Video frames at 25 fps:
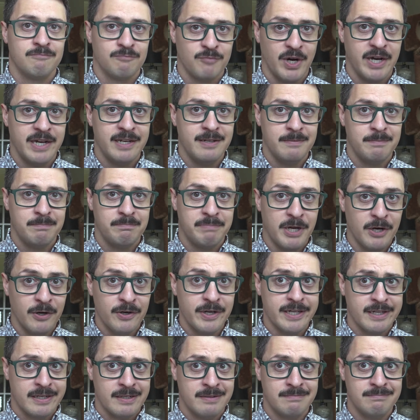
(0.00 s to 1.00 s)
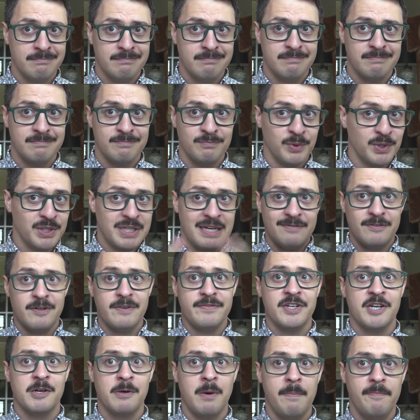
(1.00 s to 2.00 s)
right? Period. Will never
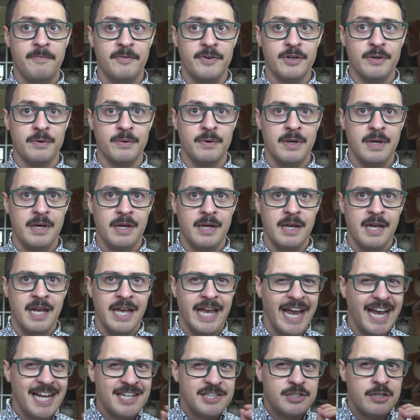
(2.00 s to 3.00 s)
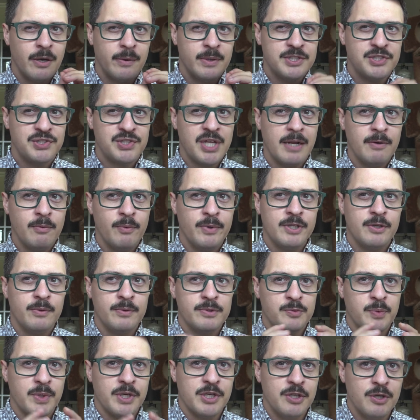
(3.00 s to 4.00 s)
even come up for you. And so instead what we do
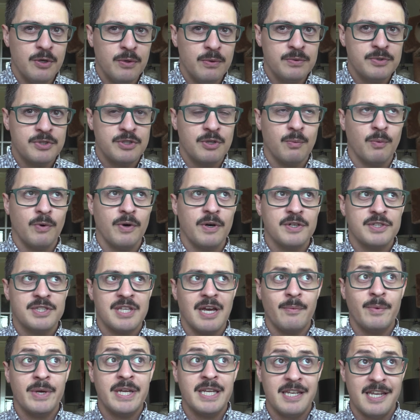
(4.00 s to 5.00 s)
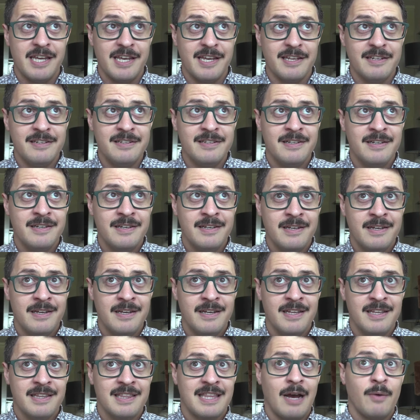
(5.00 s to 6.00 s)
is we use the words that we need,
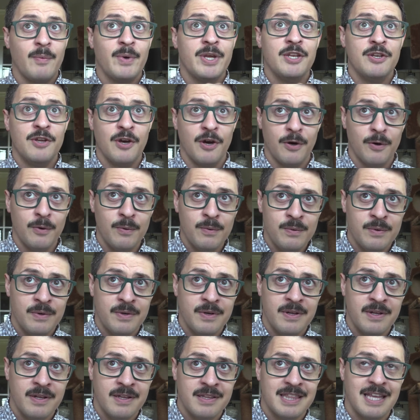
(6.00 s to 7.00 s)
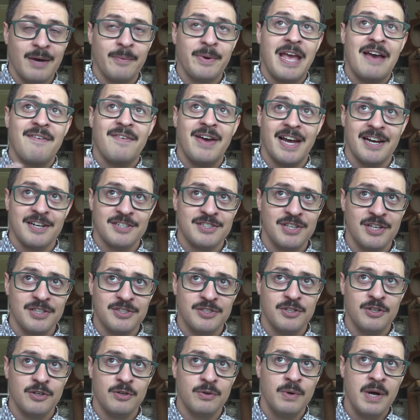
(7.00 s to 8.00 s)
that we know, that we have
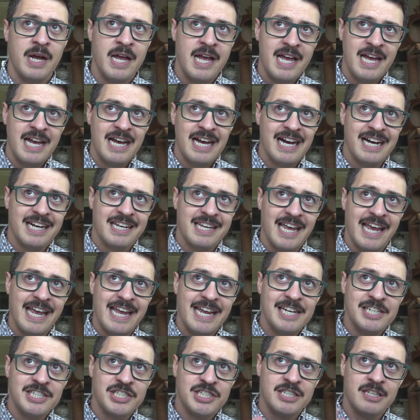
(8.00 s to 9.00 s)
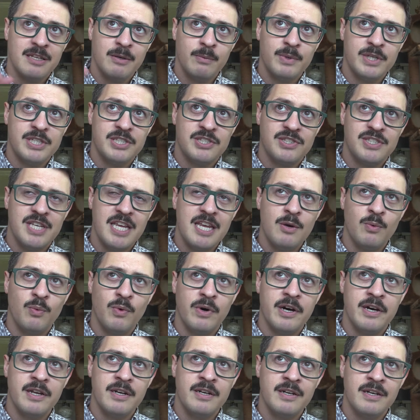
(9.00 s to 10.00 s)
access to. Occasionally we see
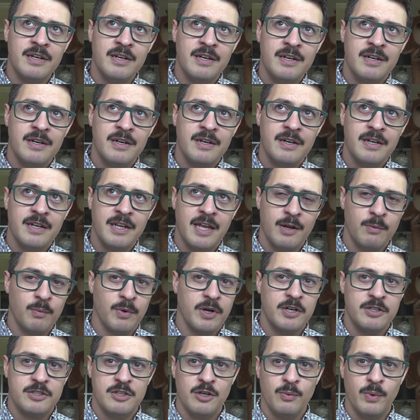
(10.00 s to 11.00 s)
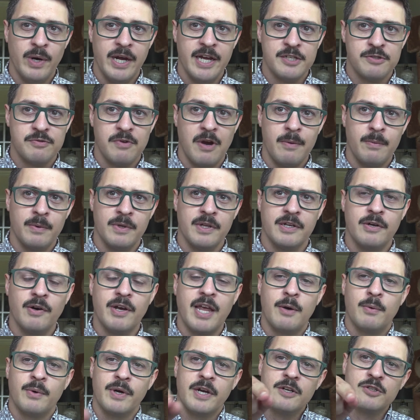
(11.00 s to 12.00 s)
one in one or two ways, right? We're like,
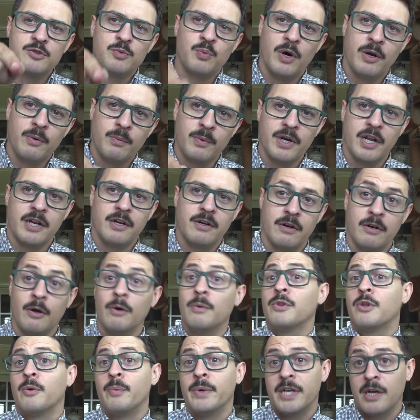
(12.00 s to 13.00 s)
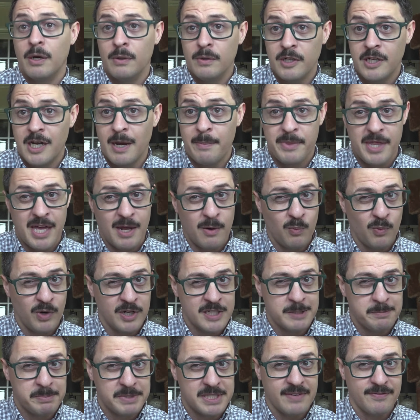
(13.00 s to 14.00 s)
okay, well, here's one word I don't know. Then we go look up that
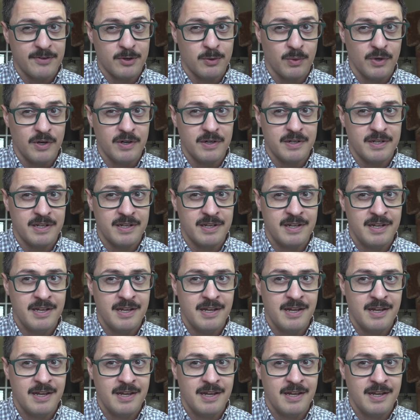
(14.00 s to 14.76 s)
one specific word.